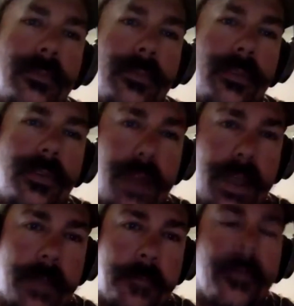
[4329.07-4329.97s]

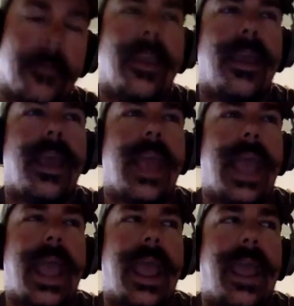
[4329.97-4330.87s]
Right.
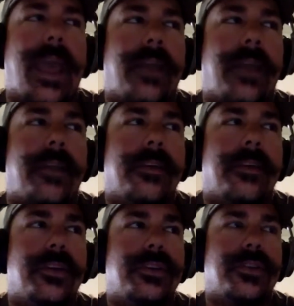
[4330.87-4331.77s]
And
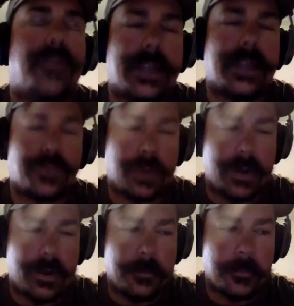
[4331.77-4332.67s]
so that's
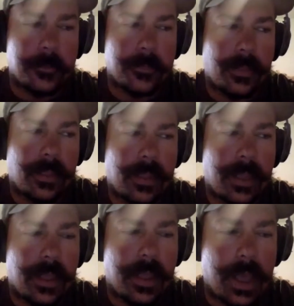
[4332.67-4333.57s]
where
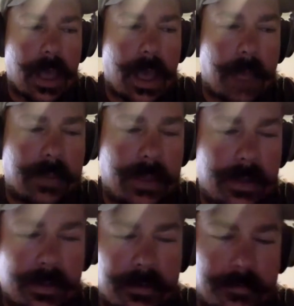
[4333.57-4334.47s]
I
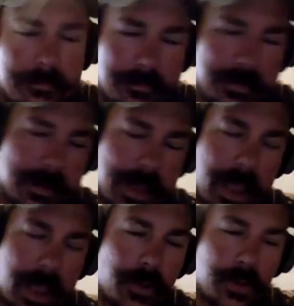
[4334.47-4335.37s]

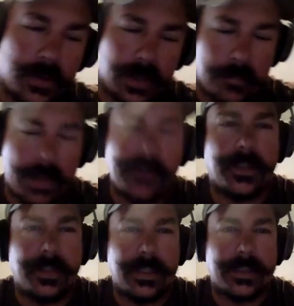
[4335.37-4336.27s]
know you didn't
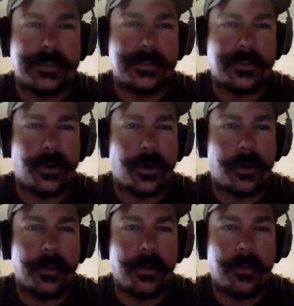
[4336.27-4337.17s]
mention this
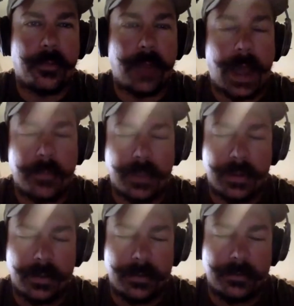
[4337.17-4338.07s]
term, but I'm gonna